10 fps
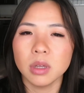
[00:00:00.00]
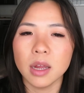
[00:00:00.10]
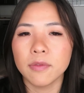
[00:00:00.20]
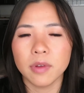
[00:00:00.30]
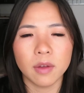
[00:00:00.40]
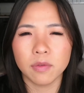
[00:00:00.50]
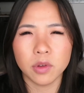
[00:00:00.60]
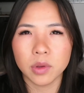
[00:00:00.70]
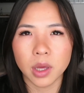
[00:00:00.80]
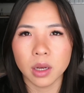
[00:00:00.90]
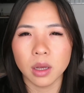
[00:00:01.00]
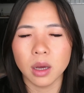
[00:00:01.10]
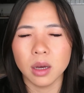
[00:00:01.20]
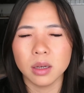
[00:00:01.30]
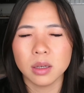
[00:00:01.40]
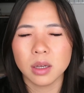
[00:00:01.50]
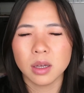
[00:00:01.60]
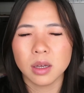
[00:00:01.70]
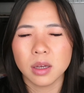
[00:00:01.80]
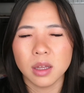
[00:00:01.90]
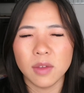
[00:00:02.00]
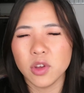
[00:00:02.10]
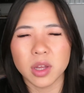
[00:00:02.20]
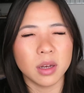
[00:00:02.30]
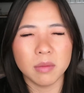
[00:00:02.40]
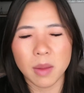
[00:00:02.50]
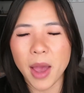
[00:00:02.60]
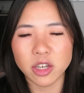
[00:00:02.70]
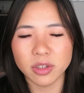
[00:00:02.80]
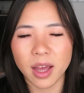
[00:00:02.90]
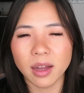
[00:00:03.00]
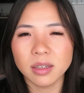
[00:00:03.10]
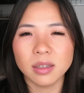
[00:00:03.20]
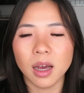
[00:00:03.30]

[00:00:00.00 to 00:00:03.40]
if, if you can, uh, if you can imagine that.